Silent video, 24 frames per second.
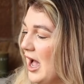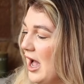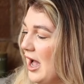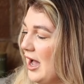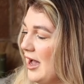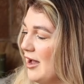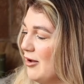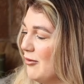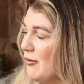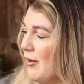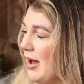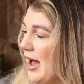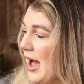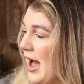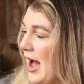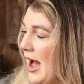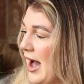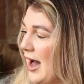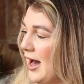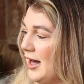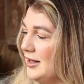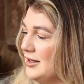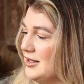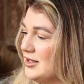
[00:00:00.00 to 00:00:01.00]

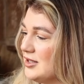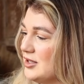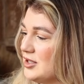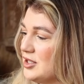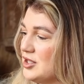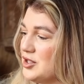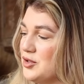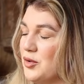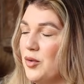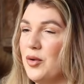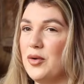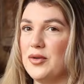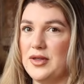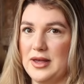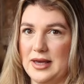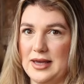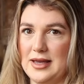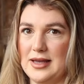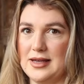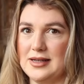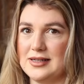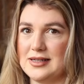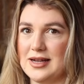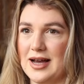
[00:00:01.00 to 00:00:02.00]
and saw
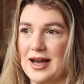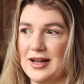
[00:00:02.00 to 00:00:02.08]
these